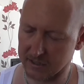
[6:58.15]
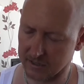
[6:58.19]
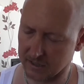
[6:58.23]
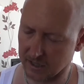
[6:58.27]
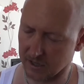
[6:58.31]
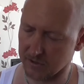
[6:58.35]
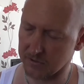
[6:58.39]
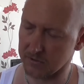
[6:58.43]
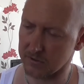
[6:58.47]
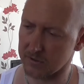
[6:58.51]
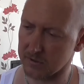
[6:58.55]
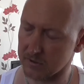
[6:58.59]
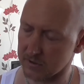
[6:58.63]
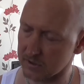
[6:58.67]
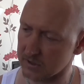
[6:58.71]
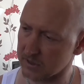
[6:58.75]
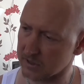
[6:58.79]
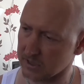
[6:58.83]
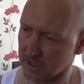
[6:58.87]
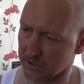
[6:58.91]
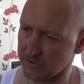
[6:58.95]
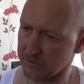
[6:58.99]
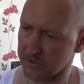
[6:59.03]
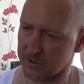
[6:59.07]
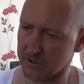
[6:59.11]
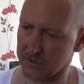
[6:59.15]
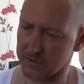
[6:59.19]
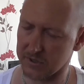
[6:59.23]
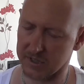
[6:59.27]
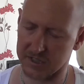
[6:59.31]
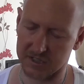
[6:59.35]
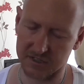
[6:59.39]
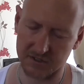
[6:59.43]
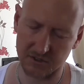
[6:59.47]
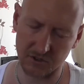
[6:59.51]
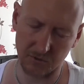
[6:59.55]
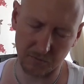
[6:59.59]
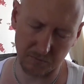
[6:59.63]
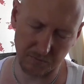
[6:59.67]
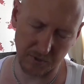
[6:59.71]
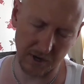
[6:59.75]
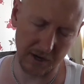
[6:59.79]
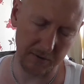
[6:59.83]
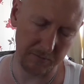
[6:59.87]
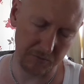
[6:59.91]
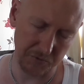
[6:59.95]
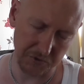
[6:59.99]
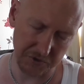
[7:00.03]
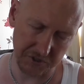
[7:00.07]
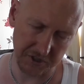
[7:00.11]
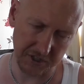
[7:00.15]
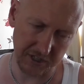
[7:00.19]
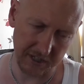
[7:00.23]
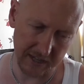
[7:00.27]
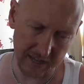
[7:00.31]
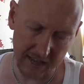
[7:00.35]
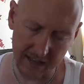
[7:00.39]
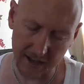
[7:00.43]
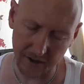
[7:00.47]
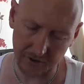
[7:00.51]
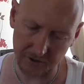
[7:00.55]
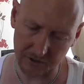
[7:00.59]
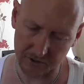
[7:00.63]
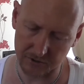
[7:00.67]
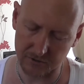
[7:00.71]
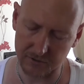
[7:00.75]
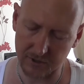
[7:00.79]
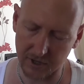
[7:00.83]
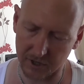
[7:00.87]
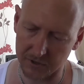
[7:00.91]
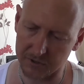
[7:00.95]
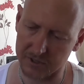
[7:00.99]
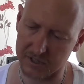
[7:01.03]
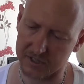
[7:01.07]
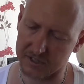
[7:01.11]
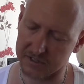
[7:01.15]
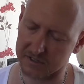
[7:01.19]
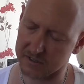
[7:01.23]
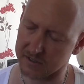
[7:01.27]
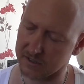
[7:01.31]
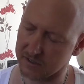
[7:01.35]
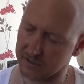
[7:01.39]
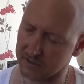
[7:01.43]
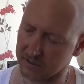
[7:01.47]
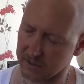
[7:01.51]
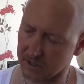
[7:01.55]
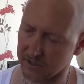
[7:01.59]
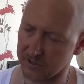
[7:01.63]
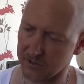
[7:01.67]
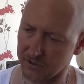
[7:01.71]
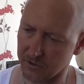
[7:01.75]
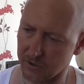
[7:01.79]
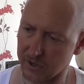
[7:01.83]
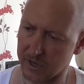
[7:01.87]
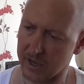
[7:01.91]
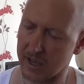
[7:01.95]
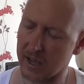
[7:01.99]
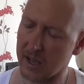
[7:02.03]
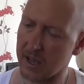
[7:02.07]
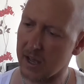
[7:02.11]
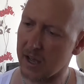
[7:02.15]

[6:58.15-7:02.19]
Don't do this. Your brain will seek it out. You know this. Don't do it.